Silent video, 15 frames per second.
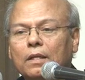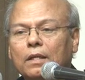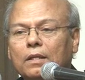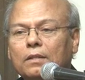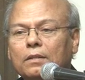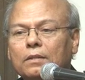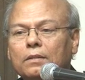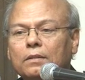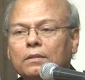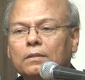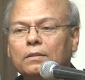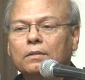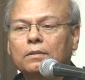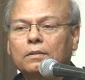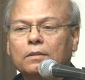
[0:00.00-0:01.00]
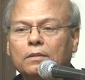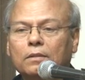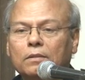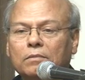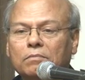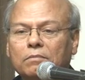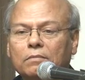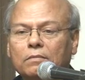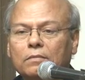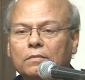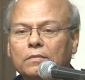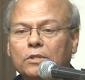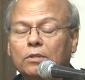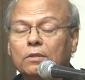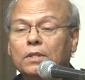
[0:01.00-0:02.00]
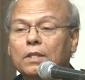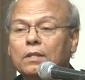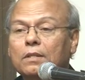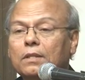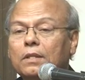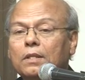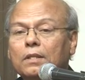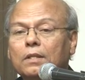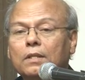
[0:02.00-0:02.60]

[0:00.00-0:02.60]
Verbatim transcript: and uh, so the,